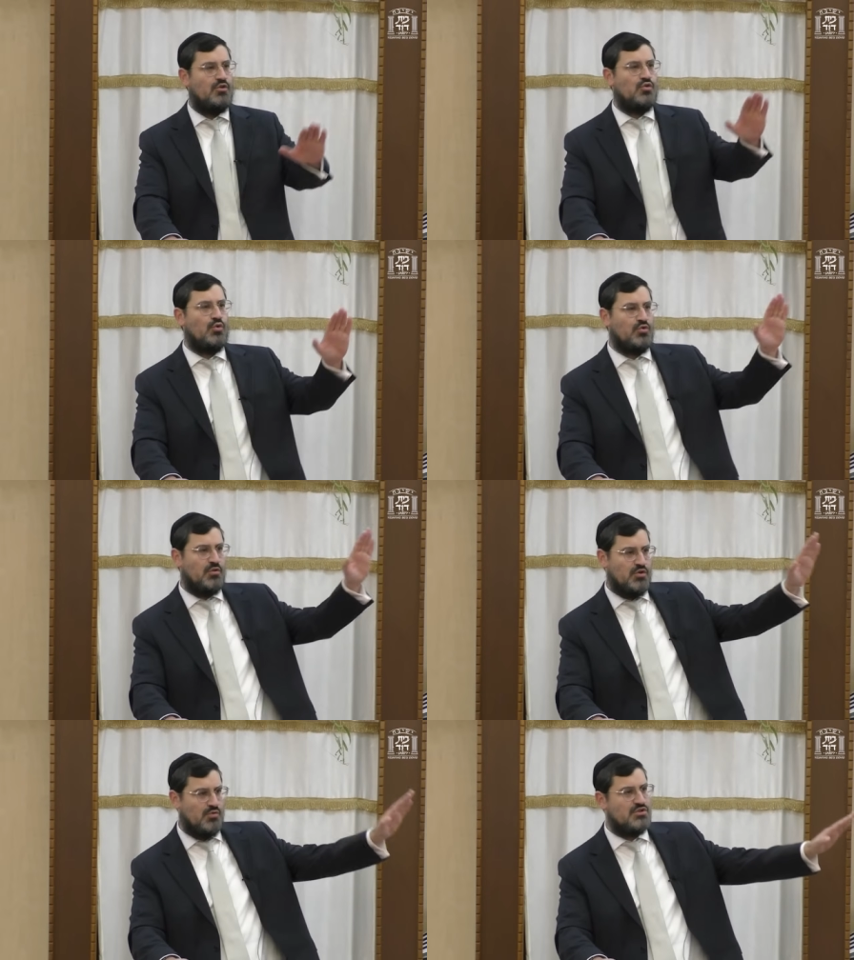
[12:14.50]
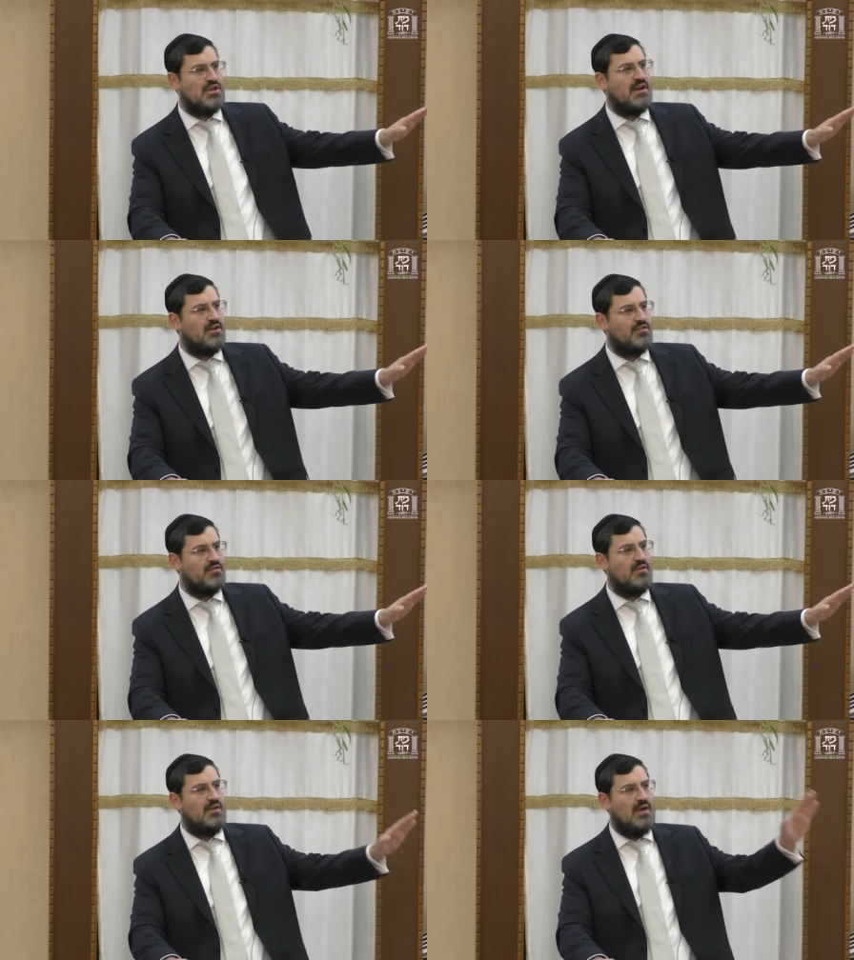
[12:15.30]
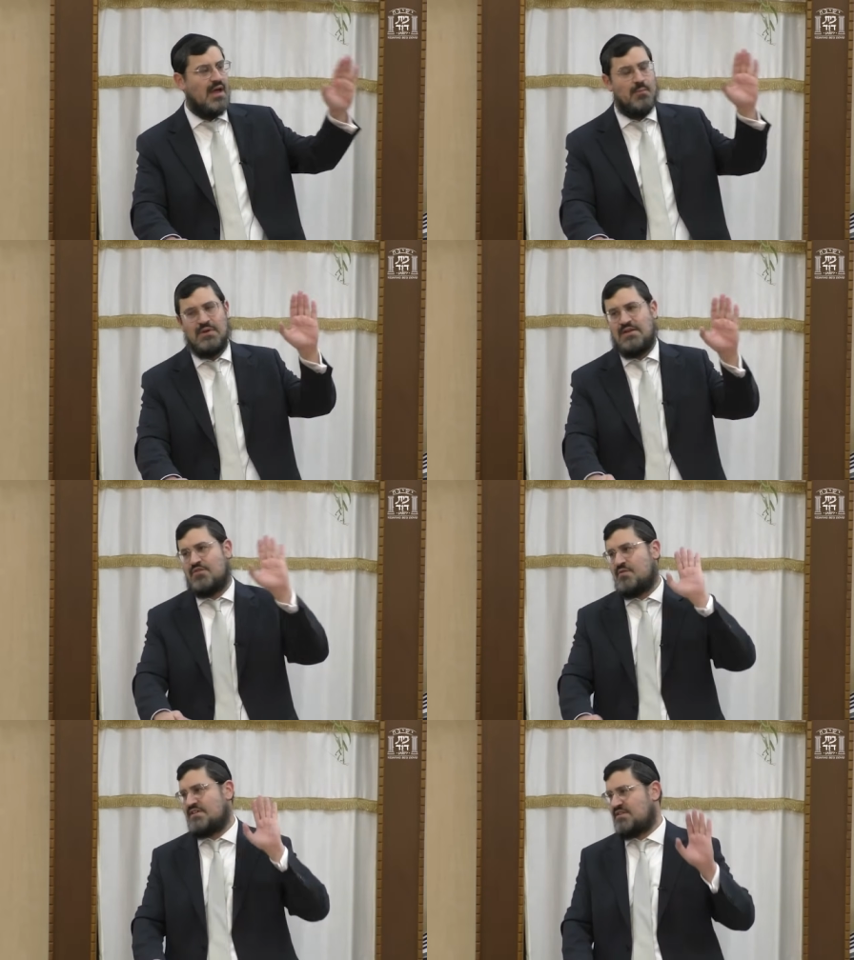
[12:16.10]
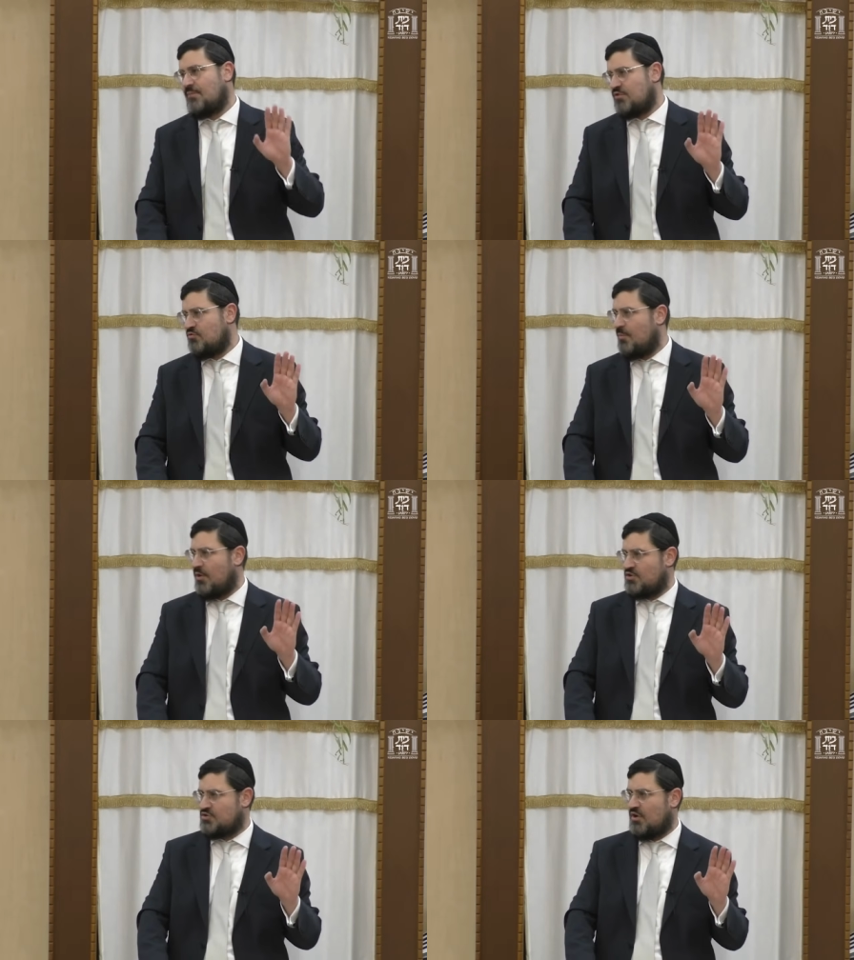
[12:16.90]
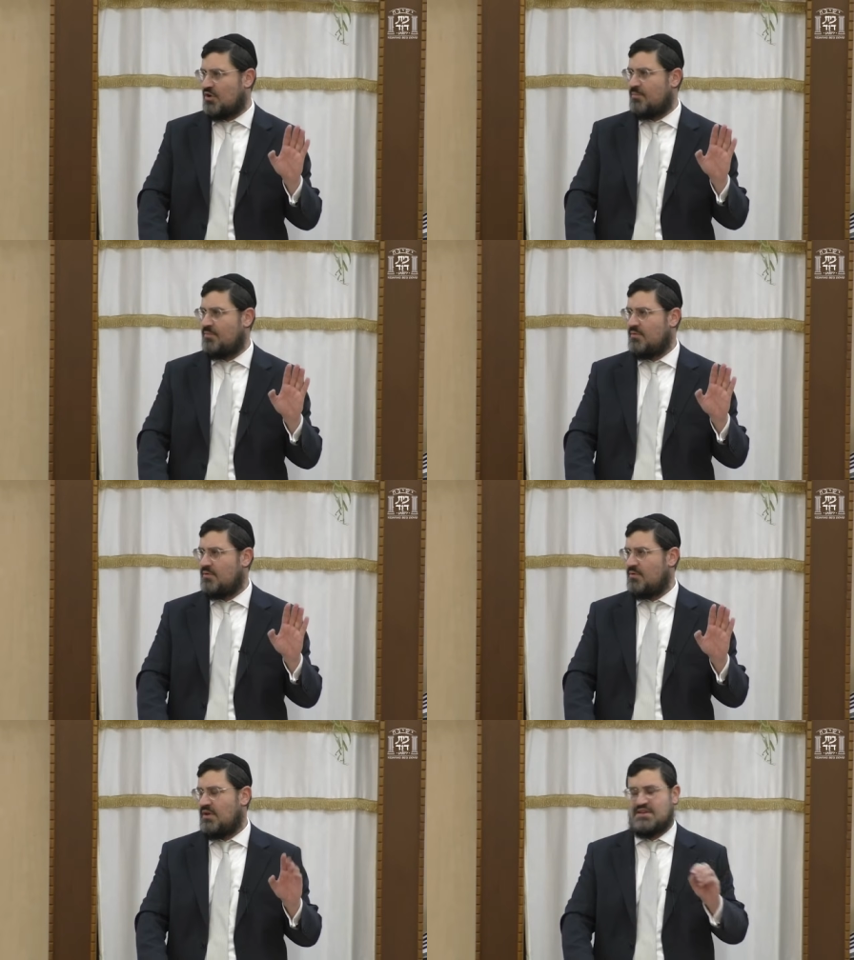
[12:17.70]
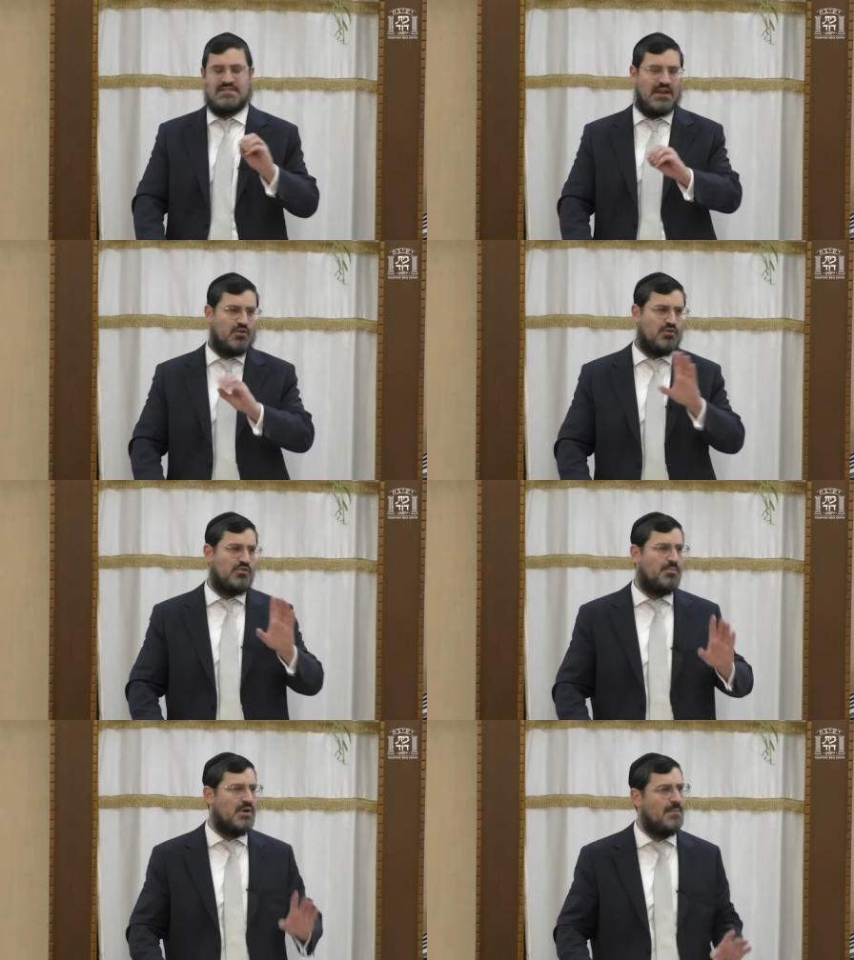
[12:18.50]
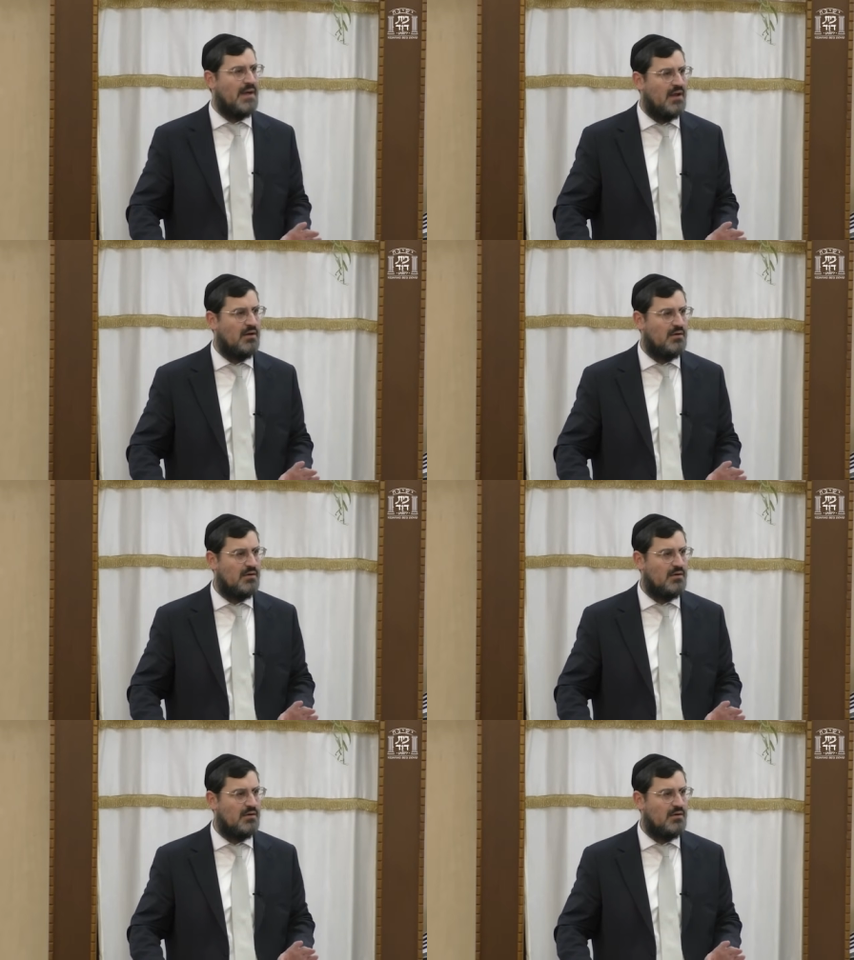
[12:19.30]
you're doing your Ishtadlis, and we'll leave the rest up to the Rabbi Nishalayla. And he said, I couldn't have put it better.